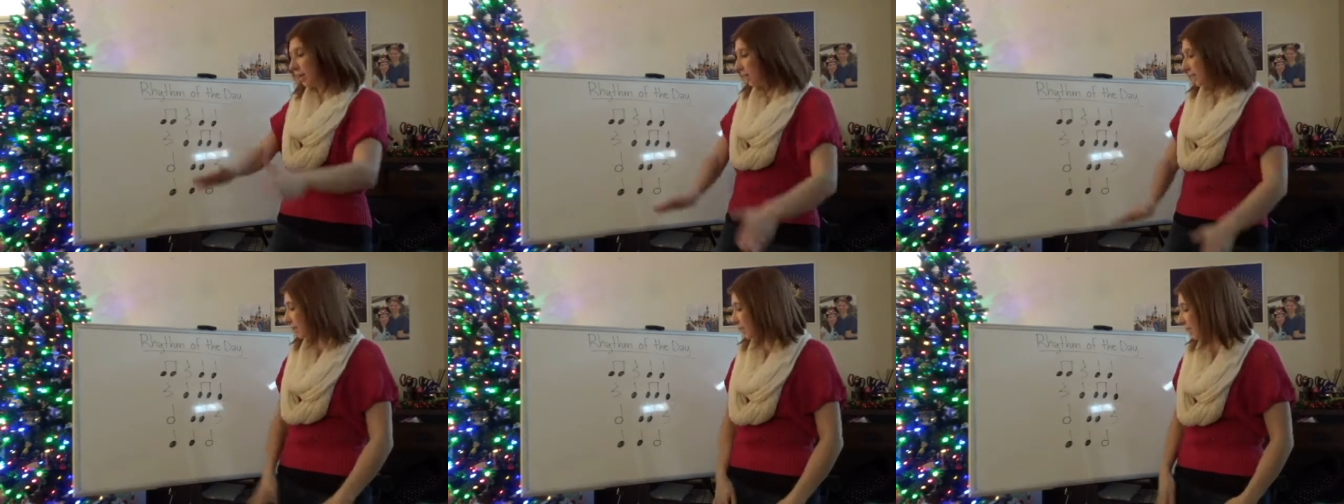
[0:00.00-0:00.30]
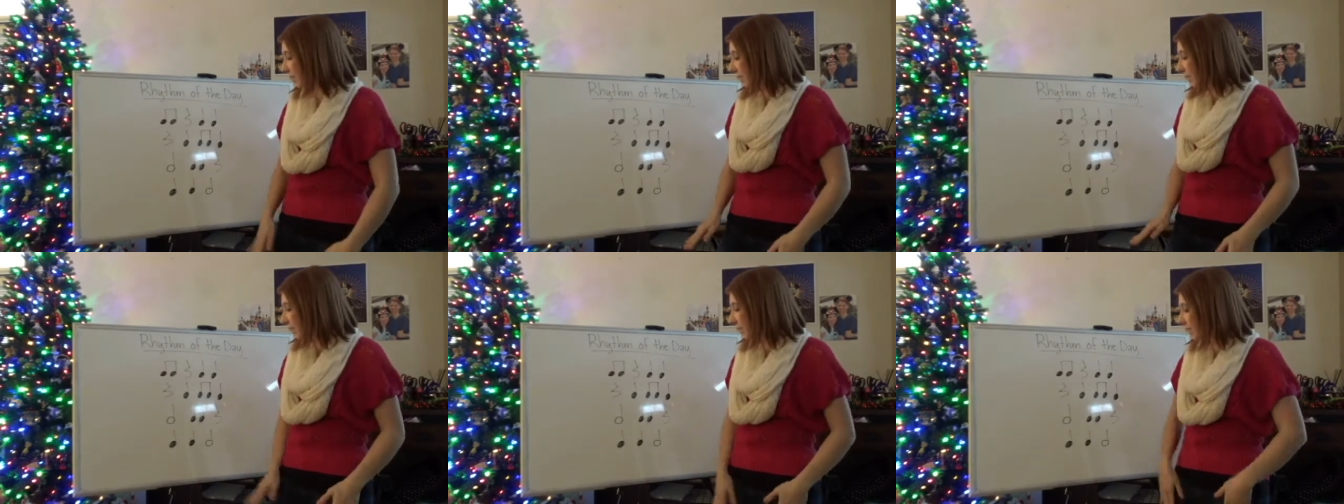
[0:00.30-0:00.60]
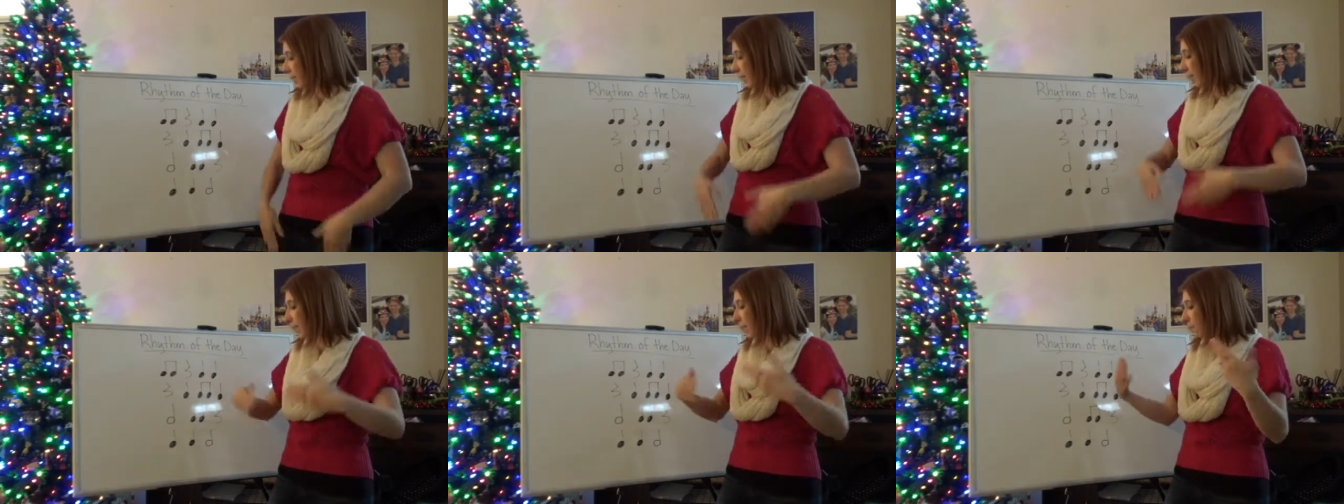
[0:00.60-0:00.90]
T,
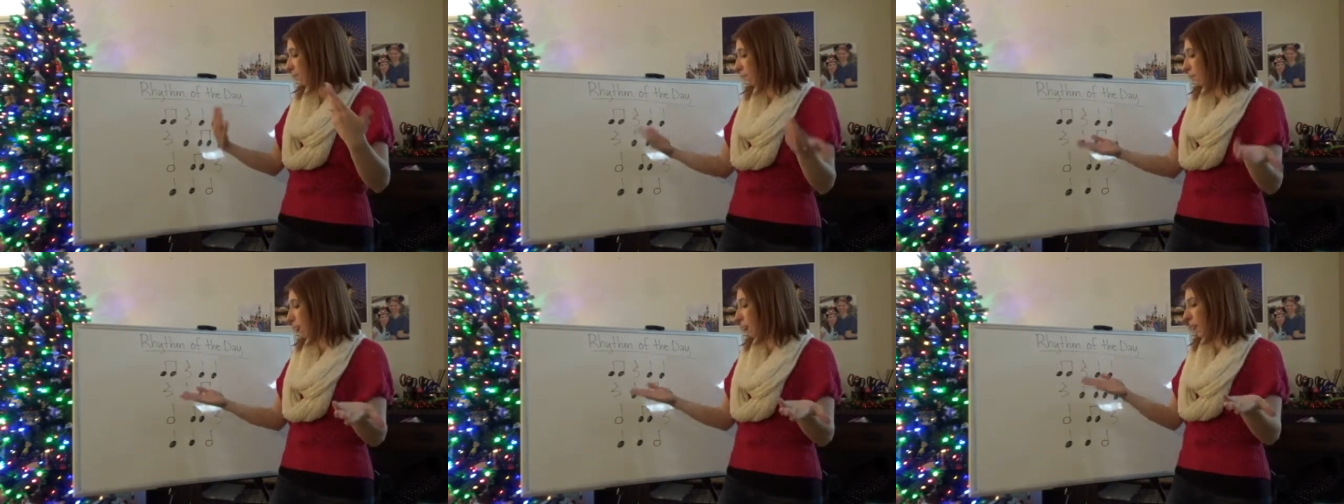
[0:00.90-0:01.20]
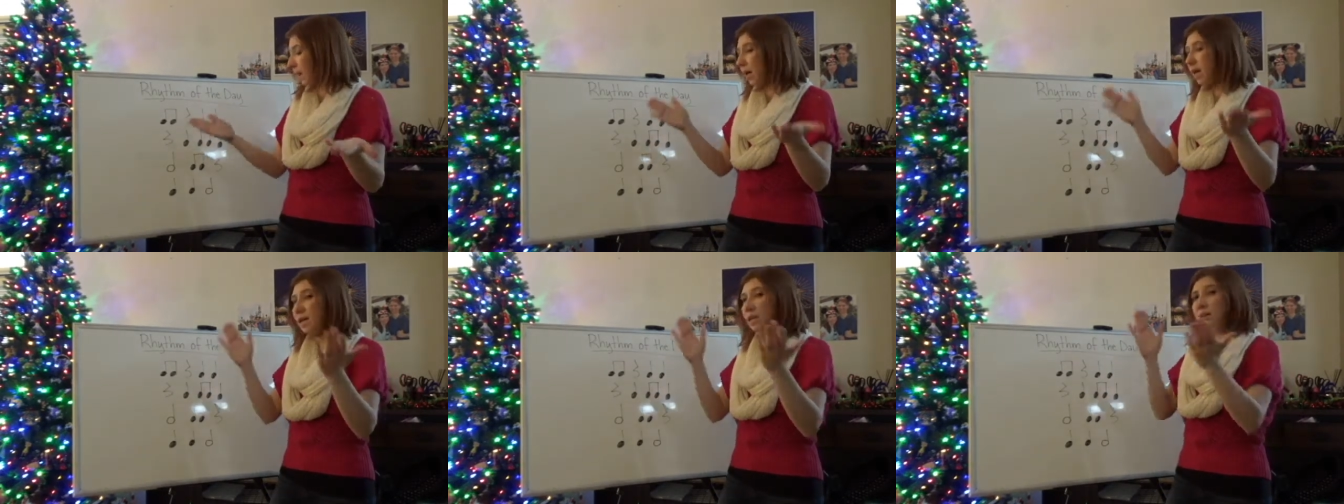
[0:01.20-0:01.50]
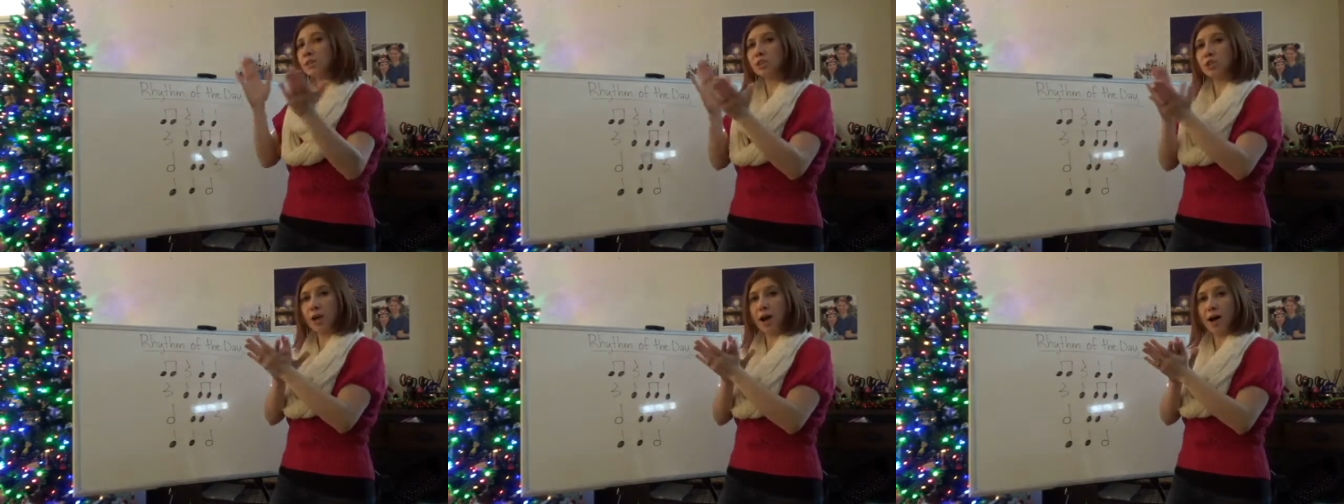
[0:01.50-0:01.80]
T,
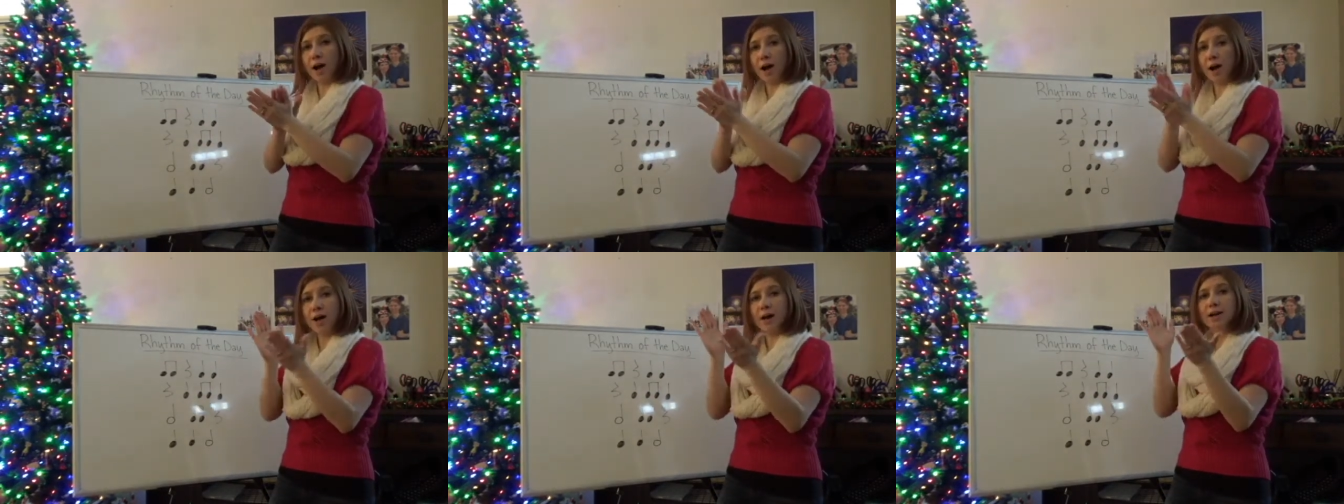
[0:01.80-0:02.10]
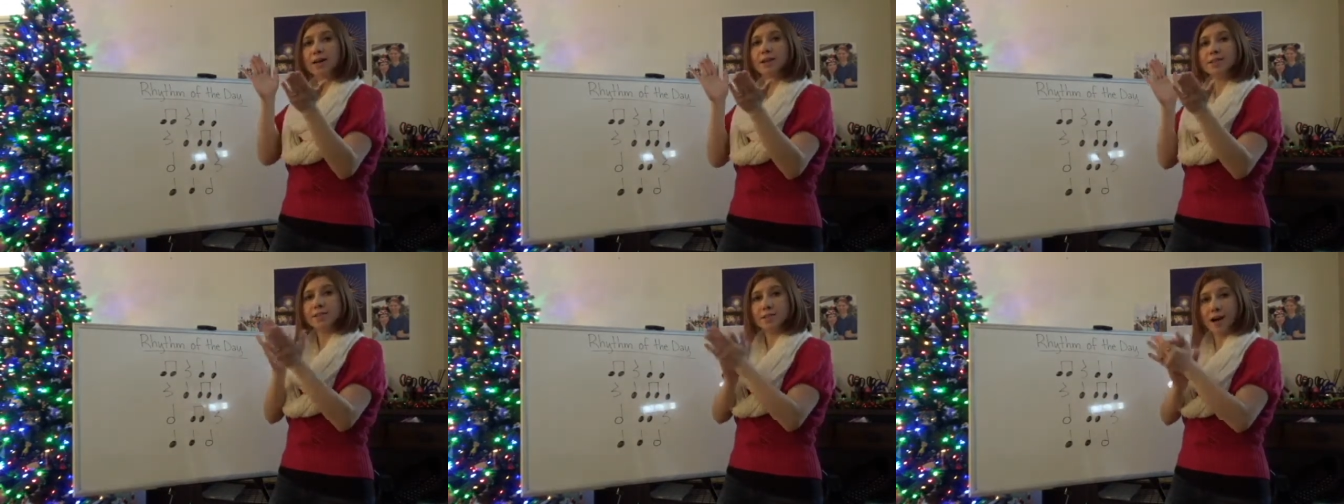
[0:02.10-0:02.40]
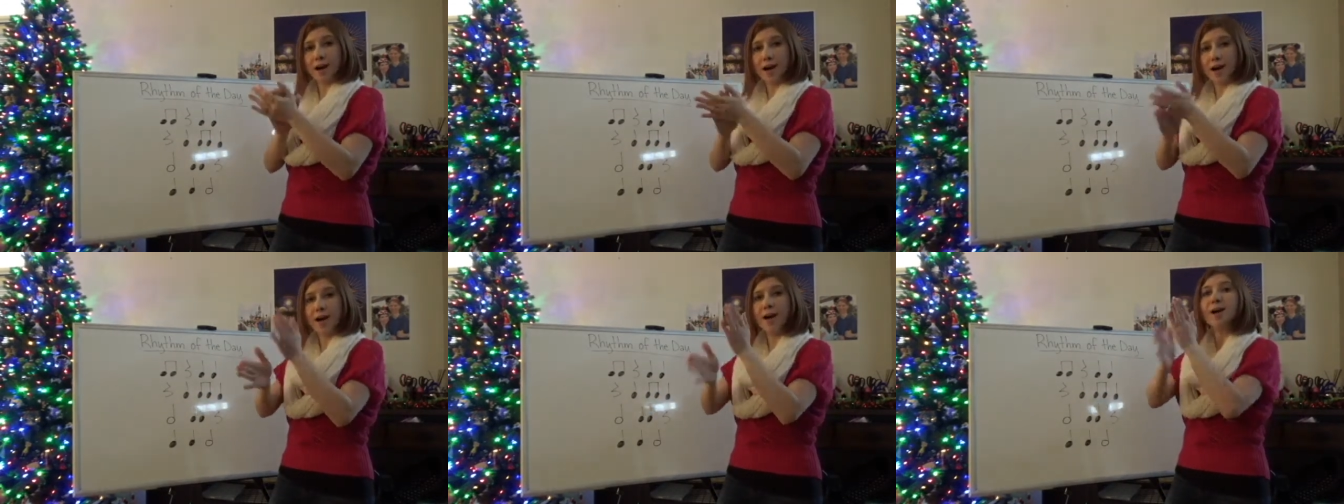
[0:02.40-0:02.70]
ta,
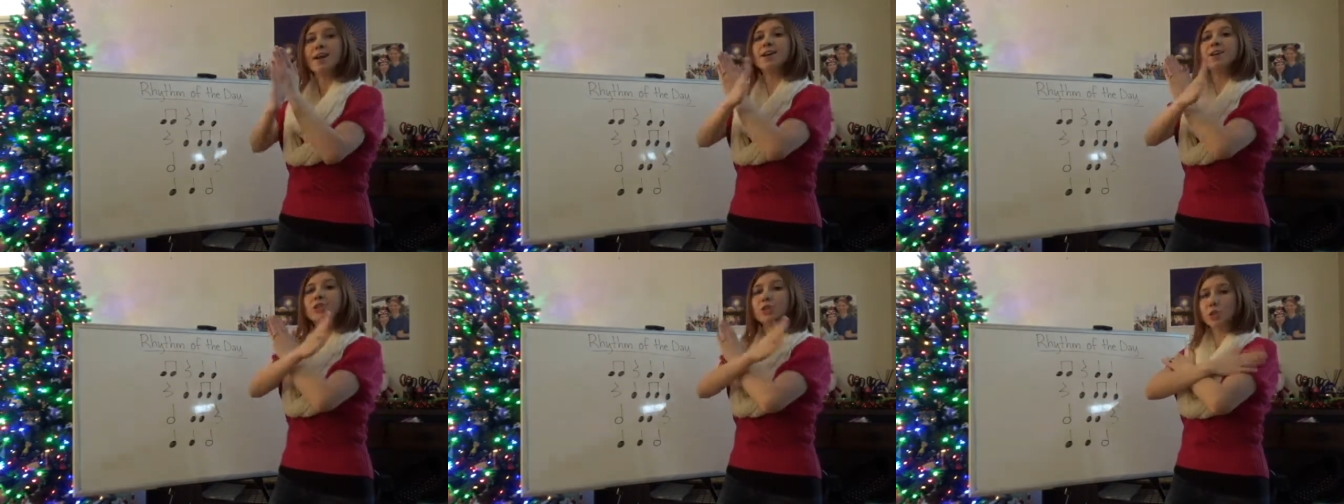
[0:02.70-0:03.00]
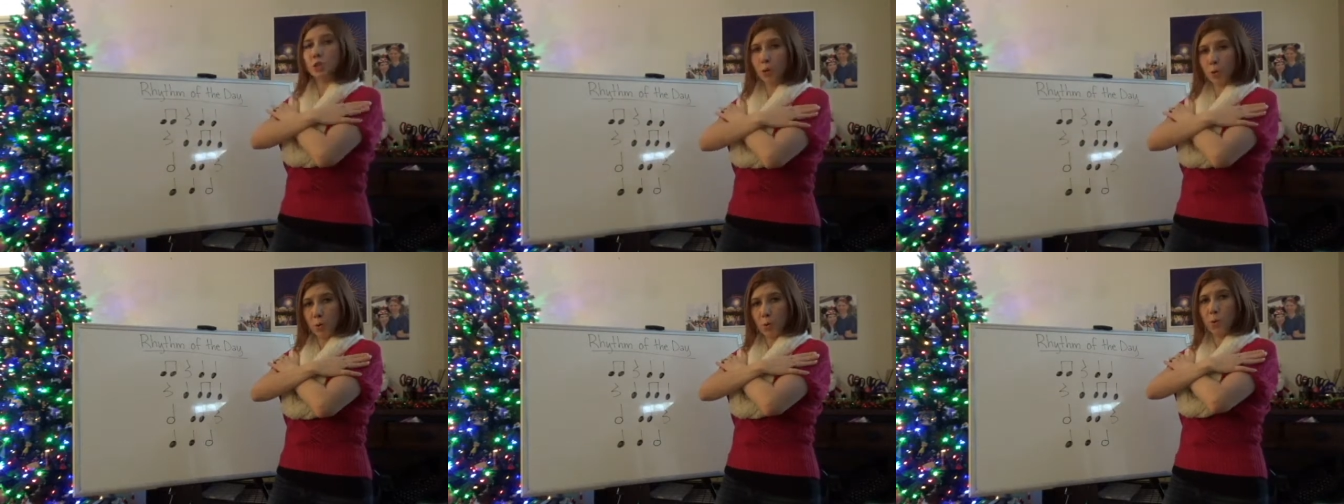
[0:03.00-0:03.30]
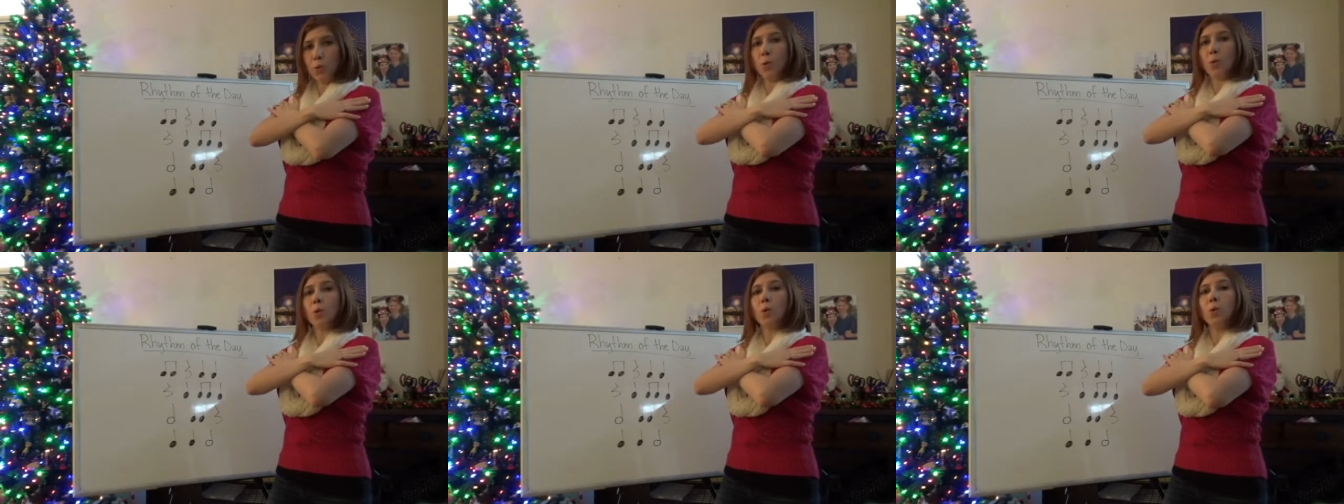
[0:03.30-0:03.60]
ta,
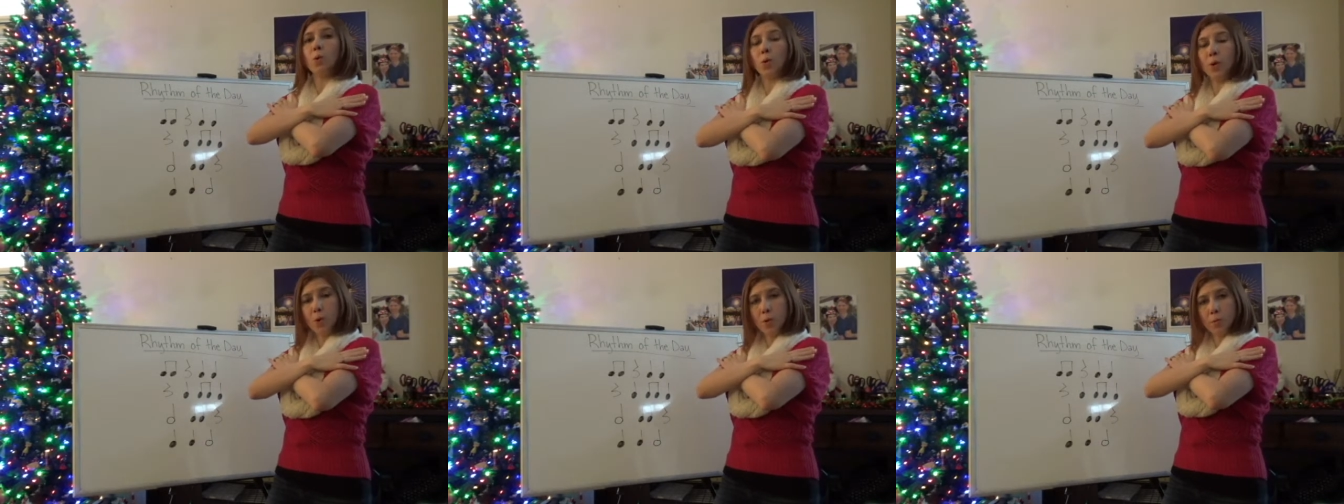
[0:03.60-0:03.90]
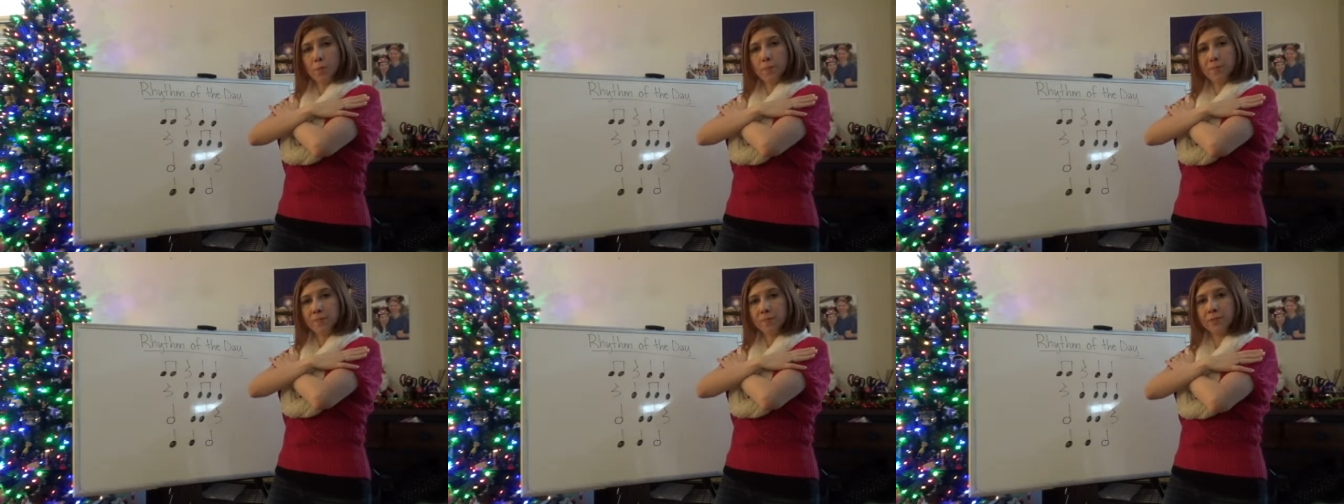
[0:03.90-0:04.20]
toe.